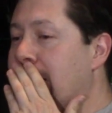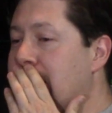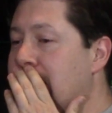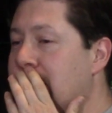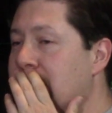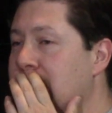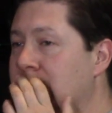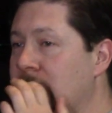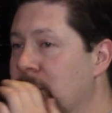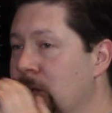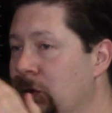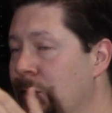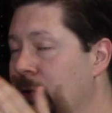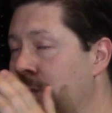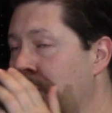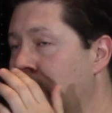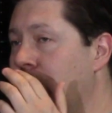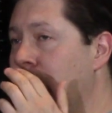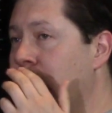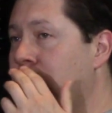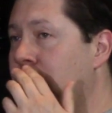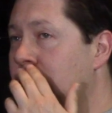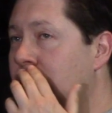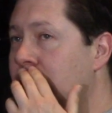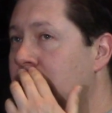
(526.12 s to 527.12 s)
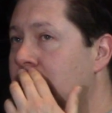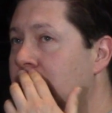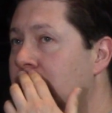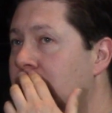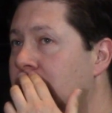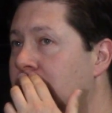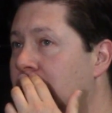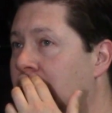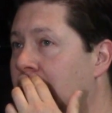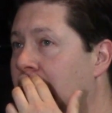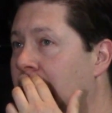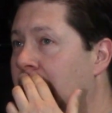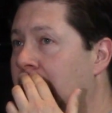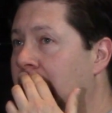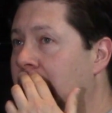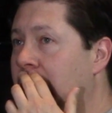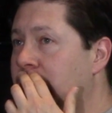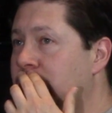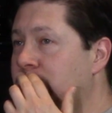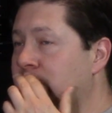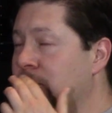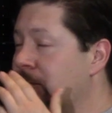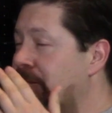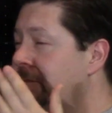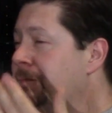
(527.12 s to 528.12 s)
you
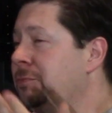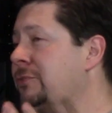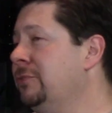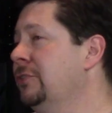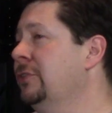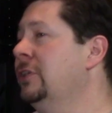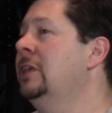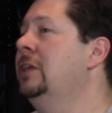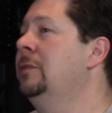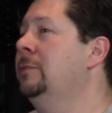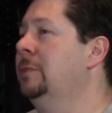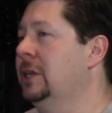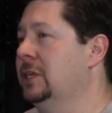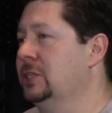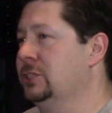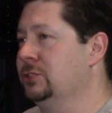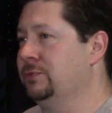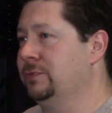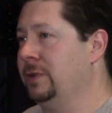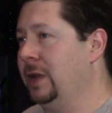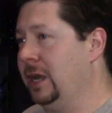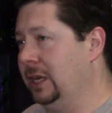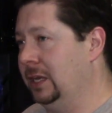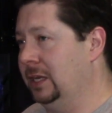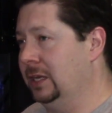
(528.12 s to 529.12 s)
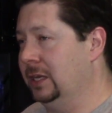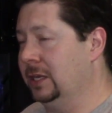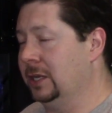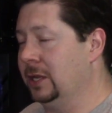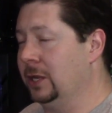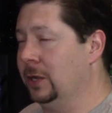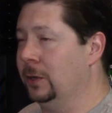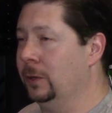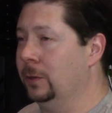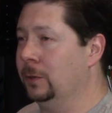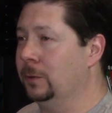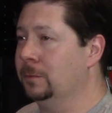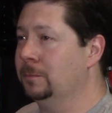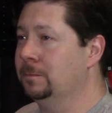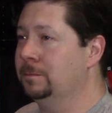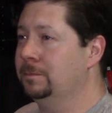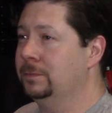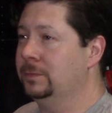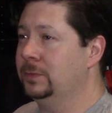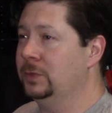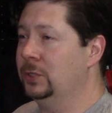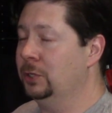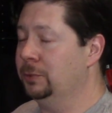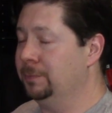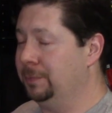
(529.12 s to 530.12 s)
were pretty much ready to go.
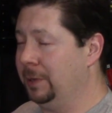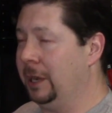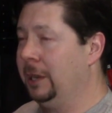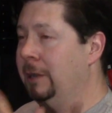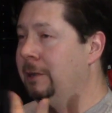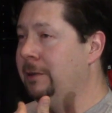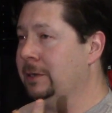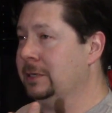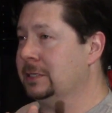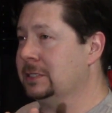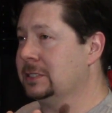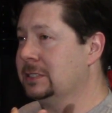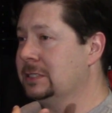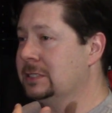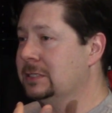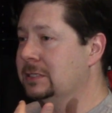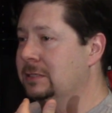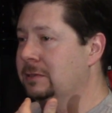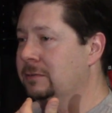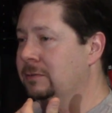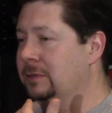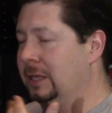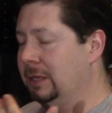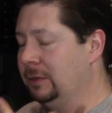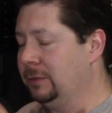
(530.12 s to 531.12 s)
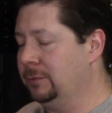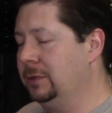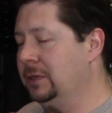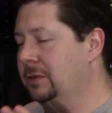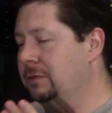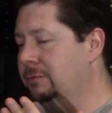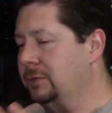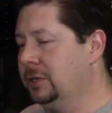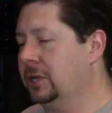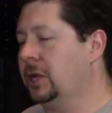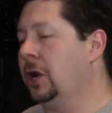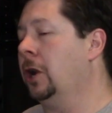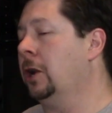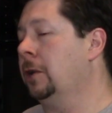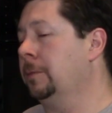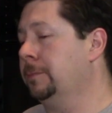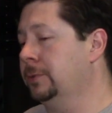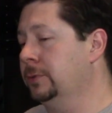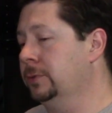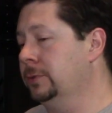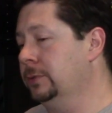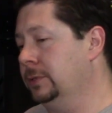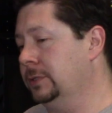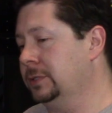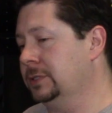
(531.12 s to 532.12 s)
Mm-hmm. Your parents, like, we
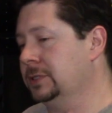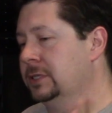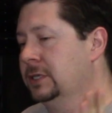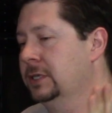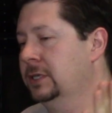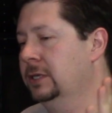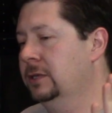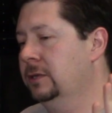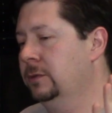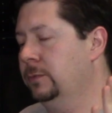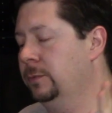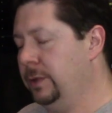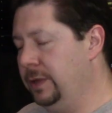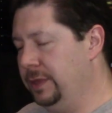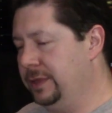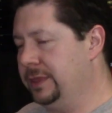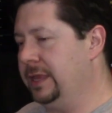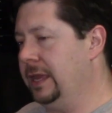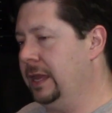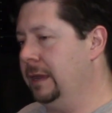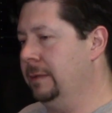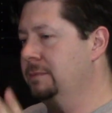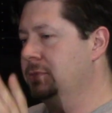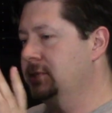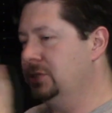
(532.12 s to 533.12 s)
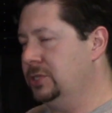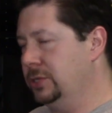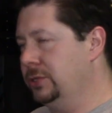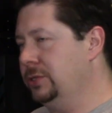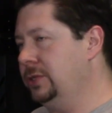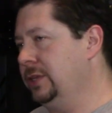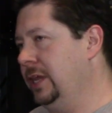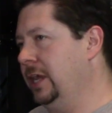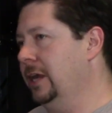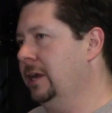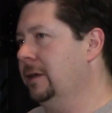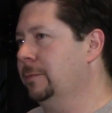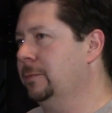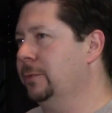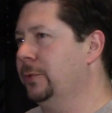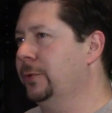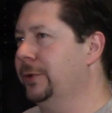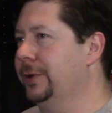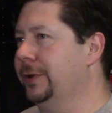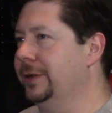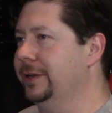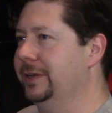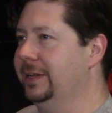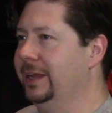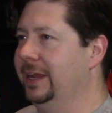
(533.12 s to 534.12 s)
carpooled with them to the
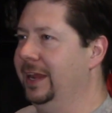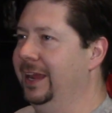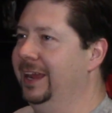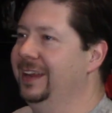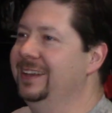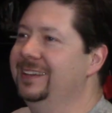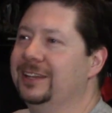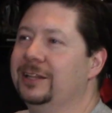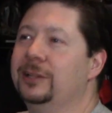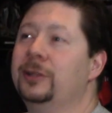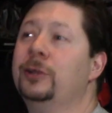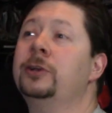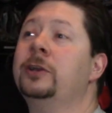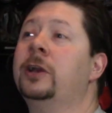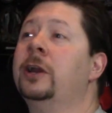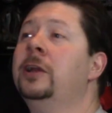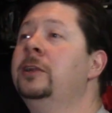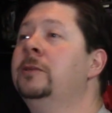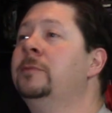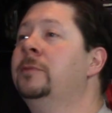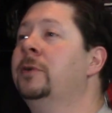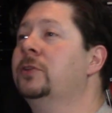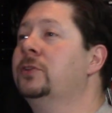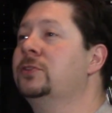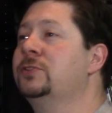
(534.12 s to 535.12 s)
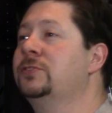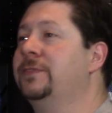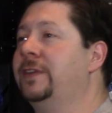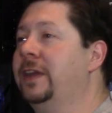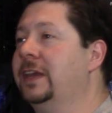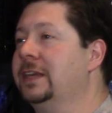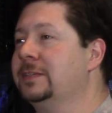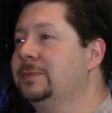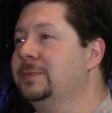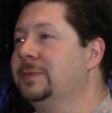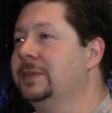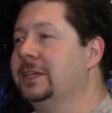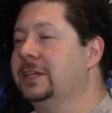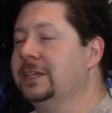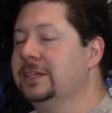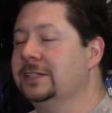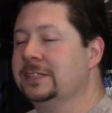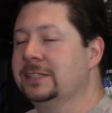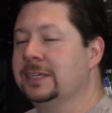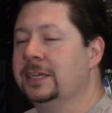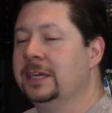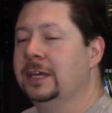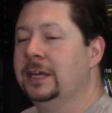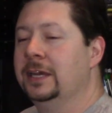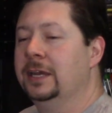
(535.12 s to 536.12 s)
airport. And the look on your mother's face,
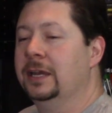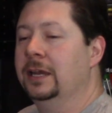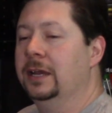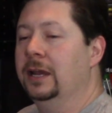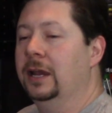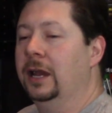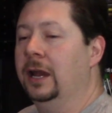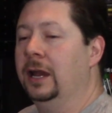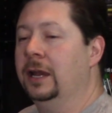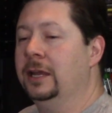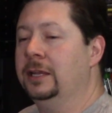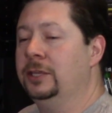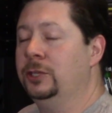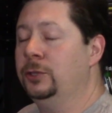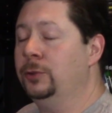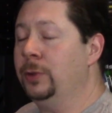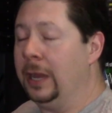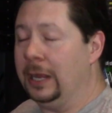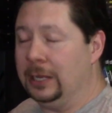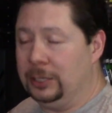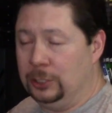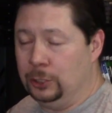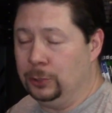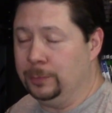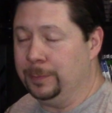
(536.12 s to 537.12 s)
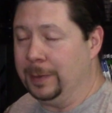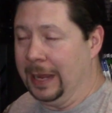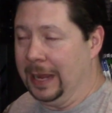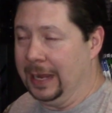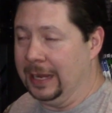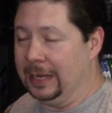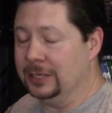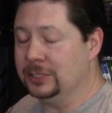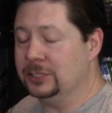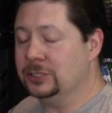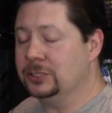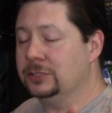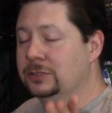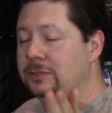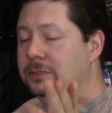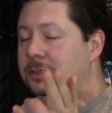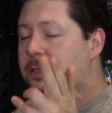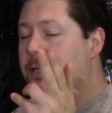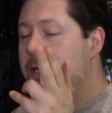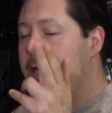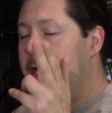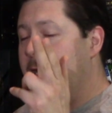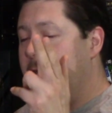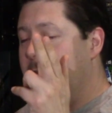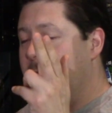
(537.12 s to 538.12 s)
because you had your baggage,
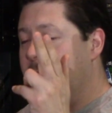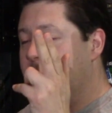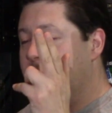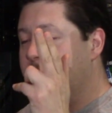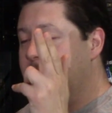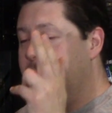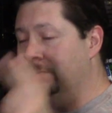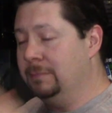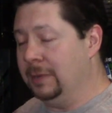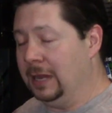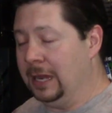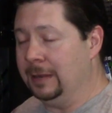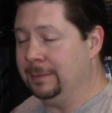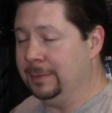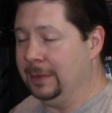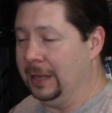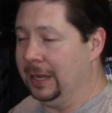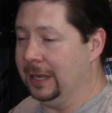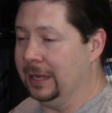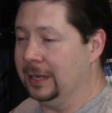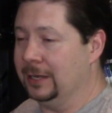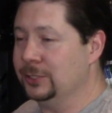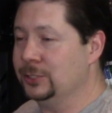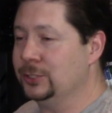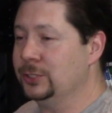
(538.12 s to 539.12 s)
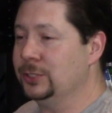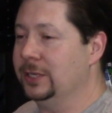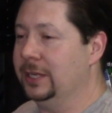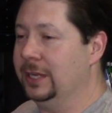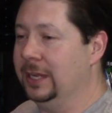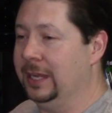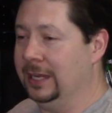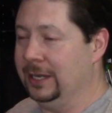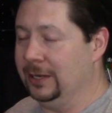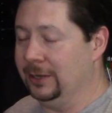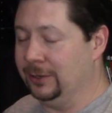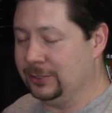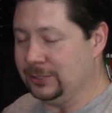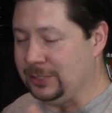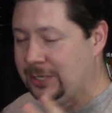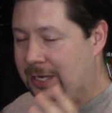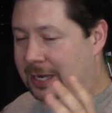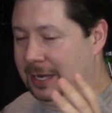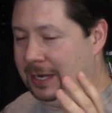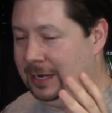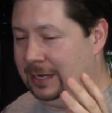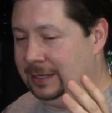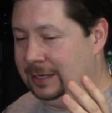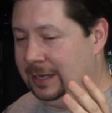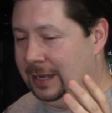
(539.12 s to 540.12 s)
I had my baggage, and I also
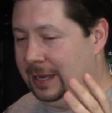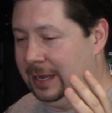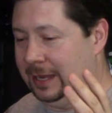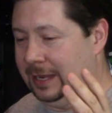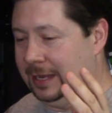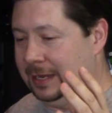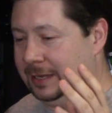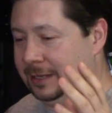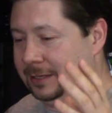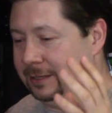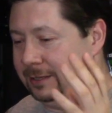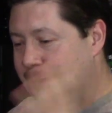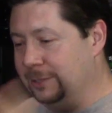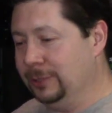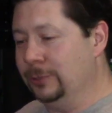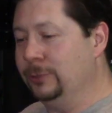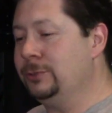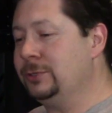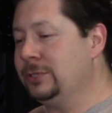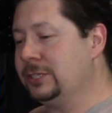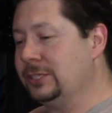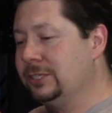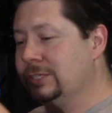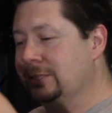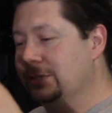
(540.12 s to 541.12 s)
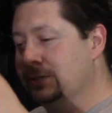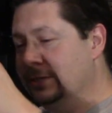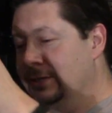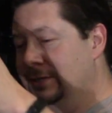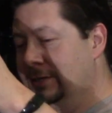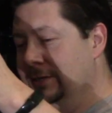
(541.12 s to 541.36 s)
had a loose